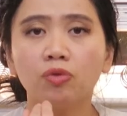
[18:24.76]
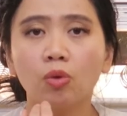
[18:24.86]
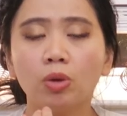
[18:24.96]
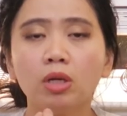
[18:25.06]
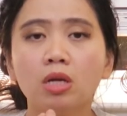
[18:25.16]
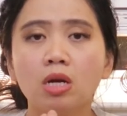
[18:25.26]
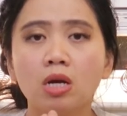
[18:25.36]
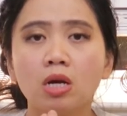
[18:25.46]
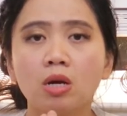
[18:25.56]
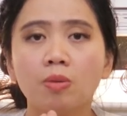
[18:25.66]
forward,
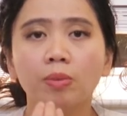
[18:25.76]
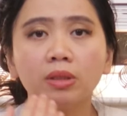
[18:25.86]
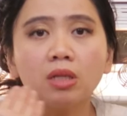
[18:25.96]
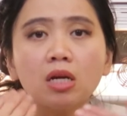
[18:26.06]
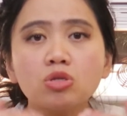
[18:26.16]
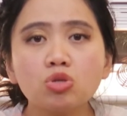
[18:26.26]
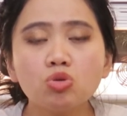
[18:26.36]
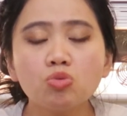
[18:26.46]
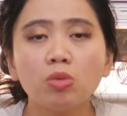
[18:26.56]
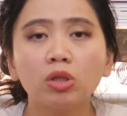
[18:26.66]
but not
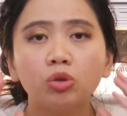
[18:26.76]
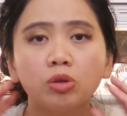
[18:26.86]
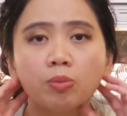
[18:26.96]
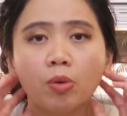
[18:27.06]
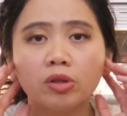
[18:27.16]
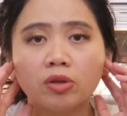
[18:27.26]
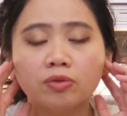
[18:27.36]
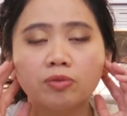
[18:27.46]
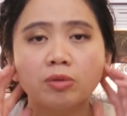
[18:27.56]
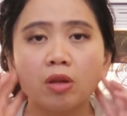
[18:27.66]
too much to the point of
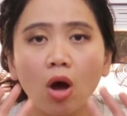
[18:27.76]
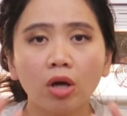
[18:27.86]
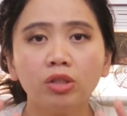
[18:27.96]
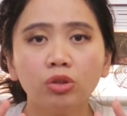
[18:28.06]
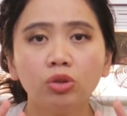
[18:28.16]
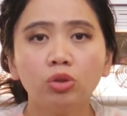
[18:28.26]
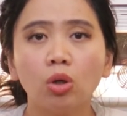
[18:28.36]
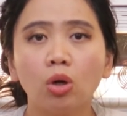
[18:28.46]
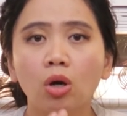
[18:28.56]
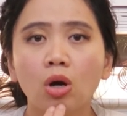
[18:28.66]
blocking your
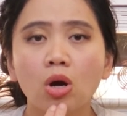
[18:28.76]
jaw.